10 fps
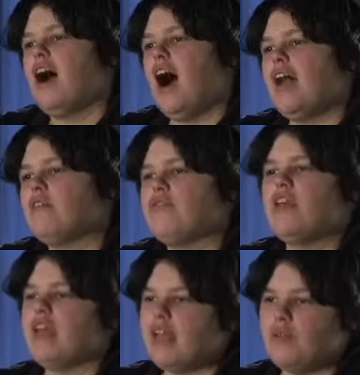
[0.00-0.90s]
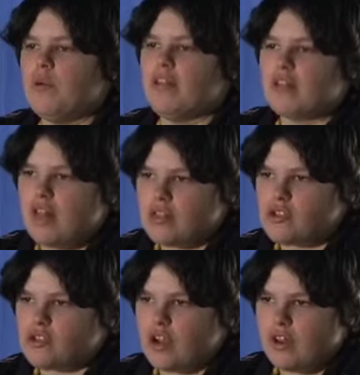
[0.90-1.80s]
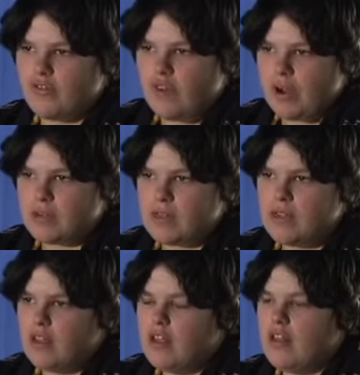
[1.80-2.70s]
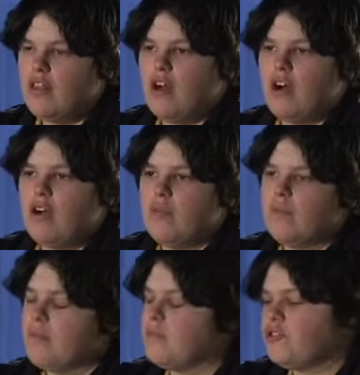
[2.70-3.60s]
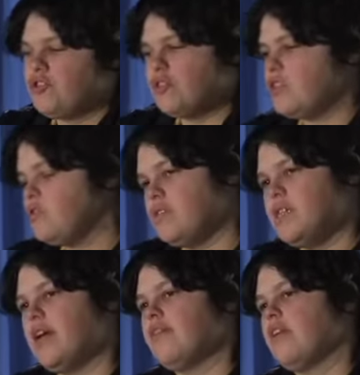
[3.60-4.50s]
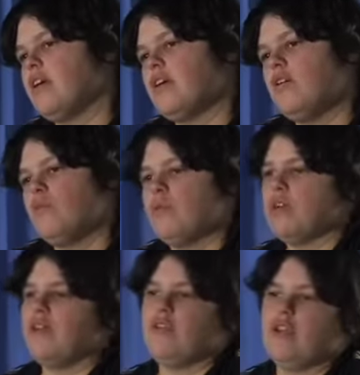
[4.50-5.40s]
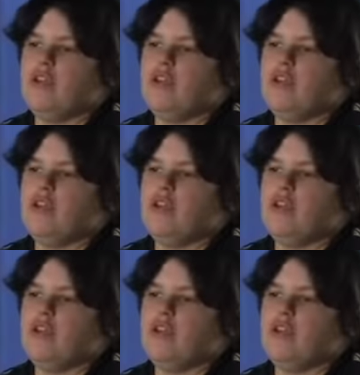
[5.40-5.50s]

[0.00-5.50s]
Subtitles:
I don't think anyone in the class was graded fairly. Students who did nothing were given